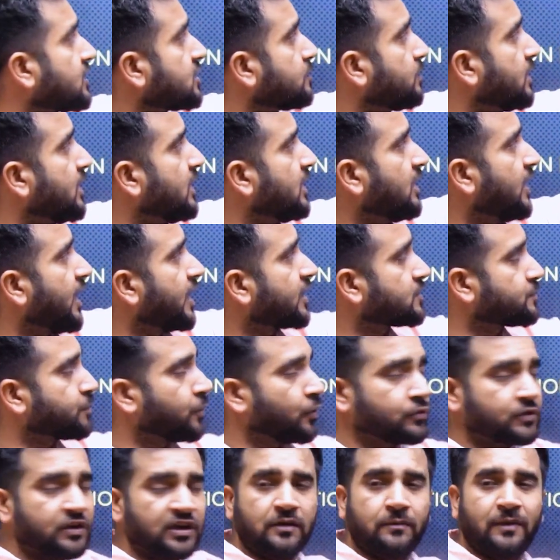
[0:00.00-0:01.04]
being
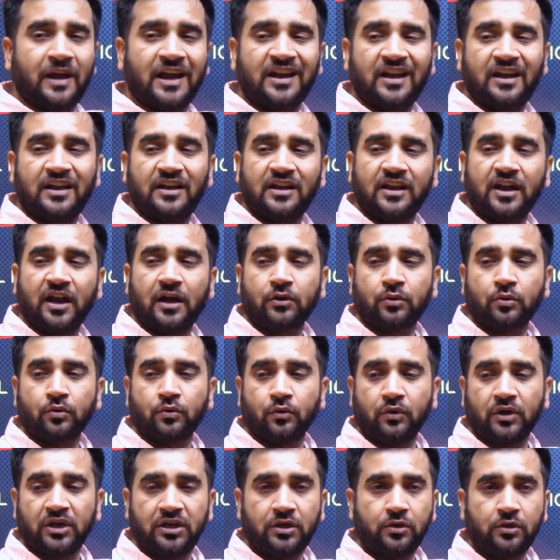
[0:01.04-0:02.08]
exported by India to
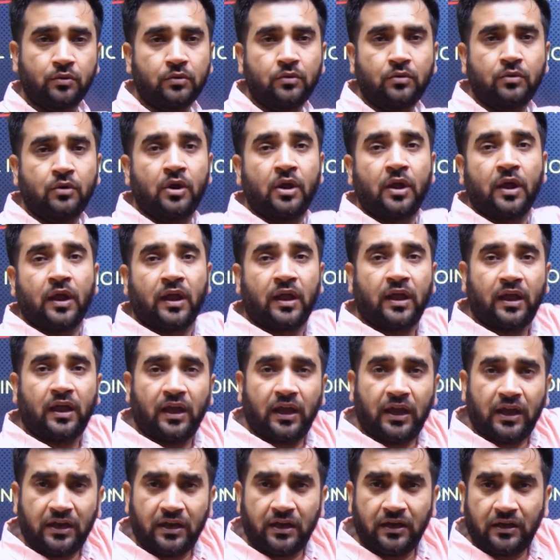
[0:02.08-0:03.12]
EU,
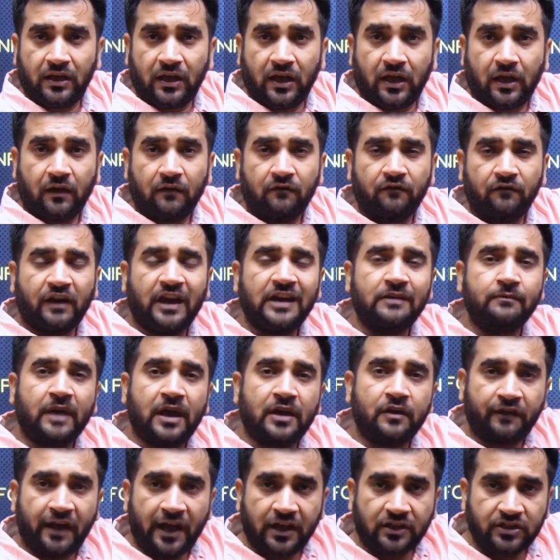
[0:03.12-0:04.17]
in India, while
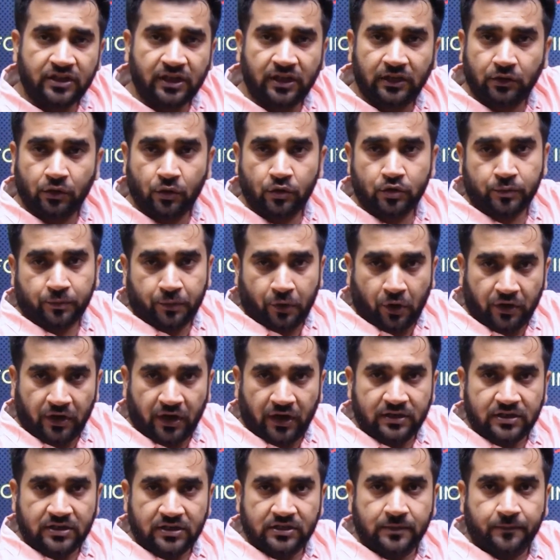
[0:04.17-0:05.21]
manufacturing those
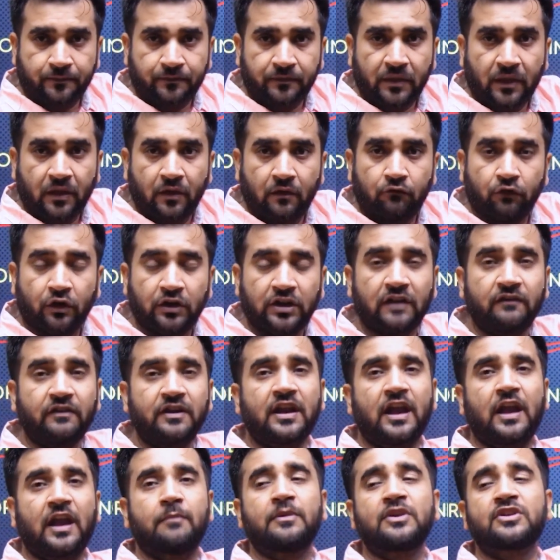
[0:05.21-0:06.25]
products, whatever
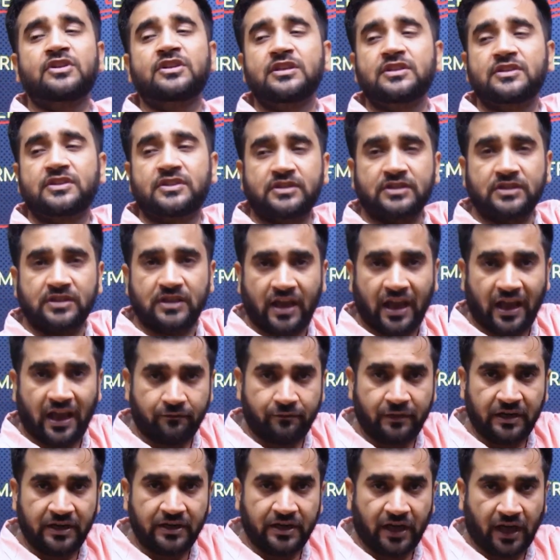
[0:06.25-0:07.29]
emissions have
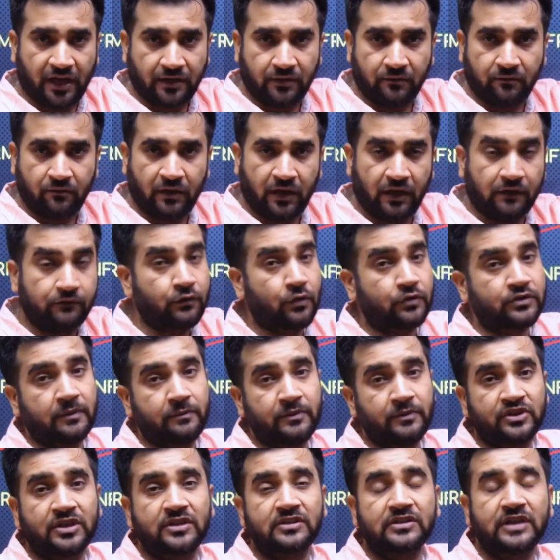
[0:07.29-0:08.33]
been done, if those
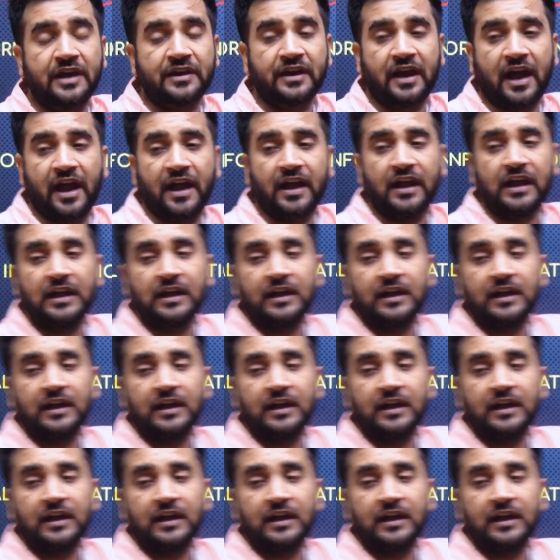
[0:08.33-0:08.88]
emissions are high,